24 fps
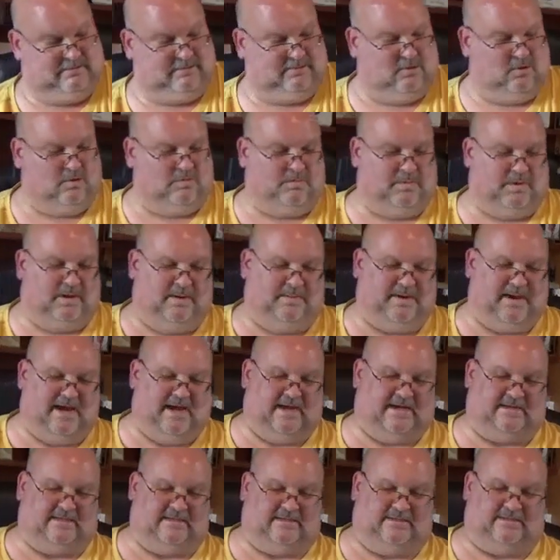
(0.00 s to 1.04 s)
open the
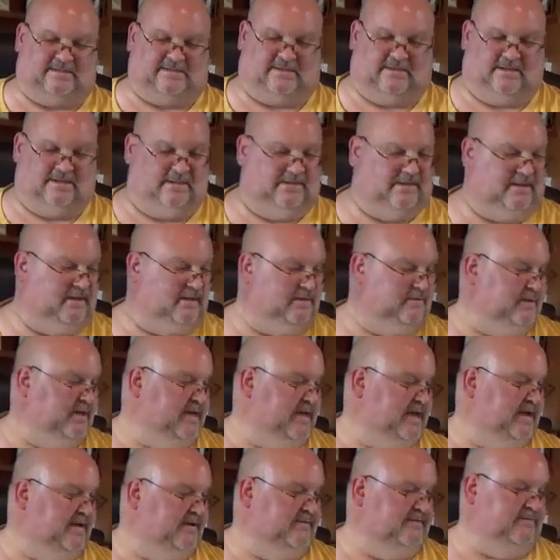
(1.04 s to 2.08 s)
box. And there we
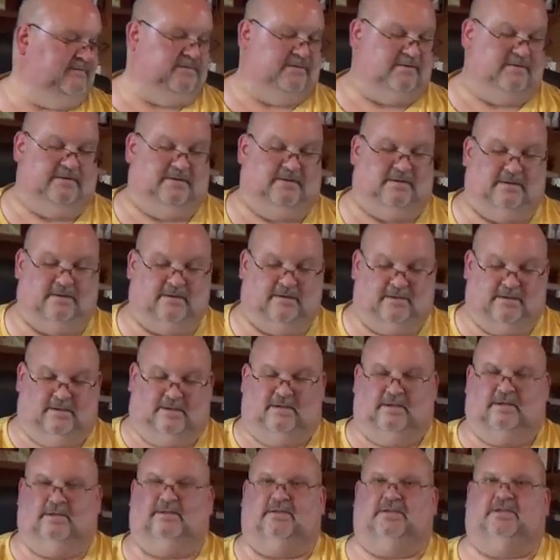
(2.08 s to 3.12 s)
have
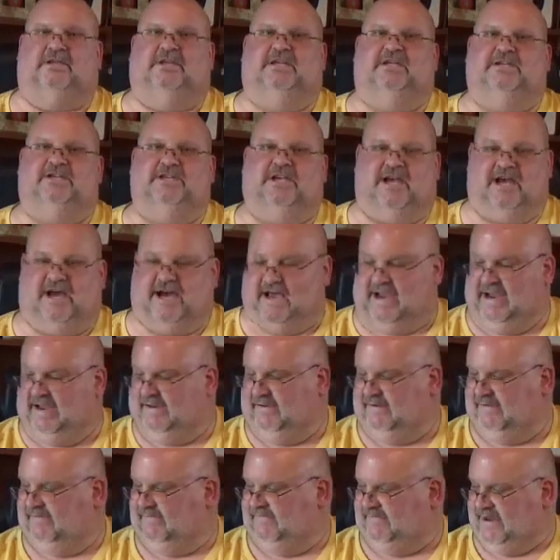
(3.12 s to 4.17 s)
the DJI
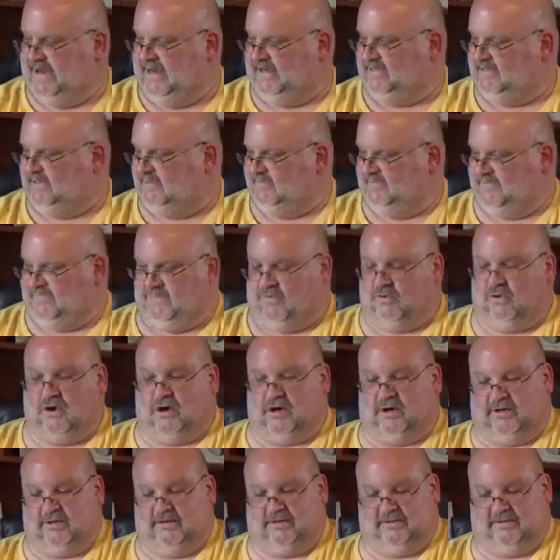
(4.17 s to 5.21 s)
Phantom 4